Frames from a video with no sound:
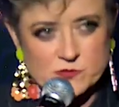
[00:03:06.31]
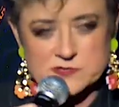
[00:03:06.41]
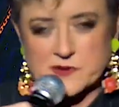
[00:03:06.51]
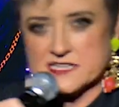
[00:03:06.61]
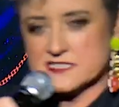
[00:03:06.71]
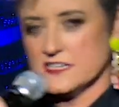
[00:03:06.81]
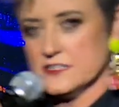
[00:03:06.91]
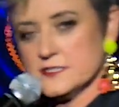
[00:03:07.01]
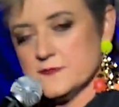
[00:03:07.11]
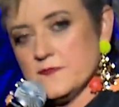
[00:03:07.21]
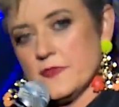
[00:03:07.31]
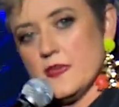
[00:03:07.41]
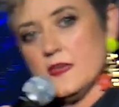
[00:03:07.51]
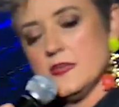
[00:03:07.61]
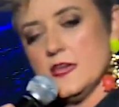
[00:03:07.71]
walks past and he goes,
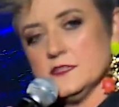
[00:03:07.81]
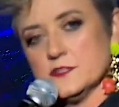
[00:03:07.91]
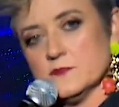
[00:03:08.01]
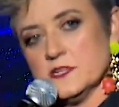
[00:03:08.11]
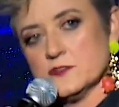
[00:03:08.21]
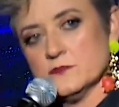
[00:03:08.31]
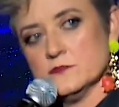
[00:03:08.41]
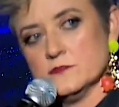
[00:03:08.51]
your hair's not mental.